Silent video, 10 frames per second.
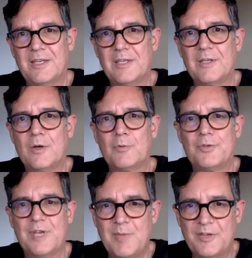
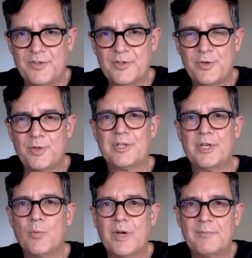Jen mentioned
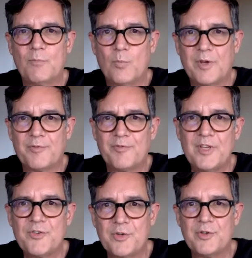earlier, what
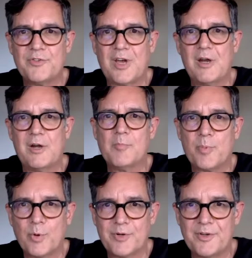features are
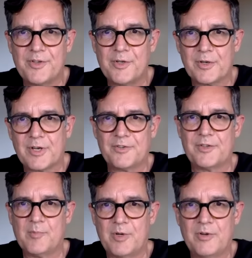important to your
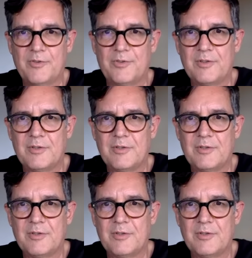customers?